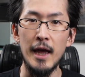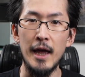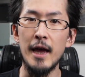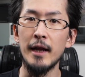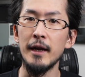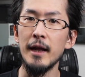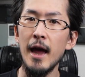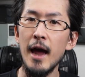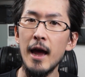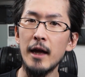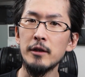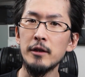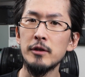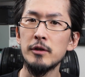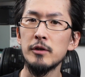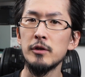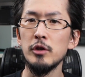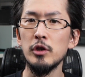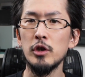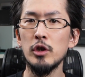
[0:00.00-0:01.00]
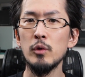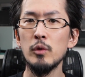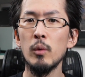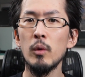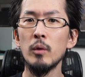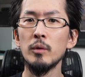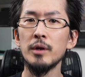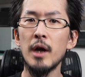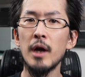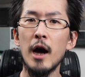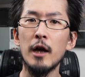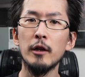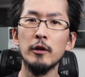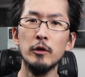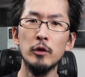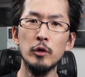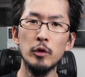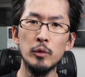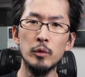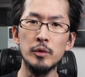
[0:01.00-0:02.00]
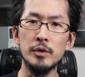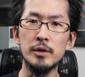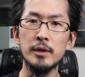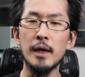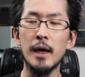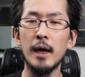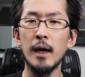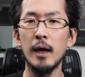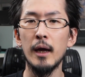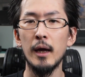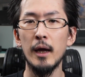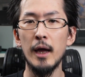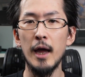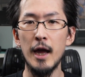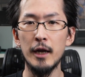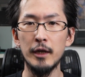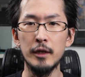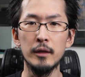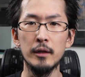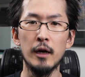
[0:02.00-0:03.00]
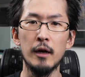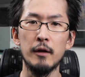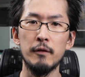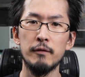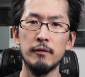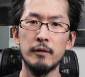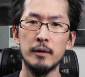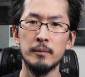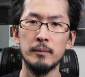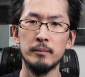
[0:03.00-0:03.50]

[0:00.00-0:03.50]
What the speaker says: and hence you will not lose any life.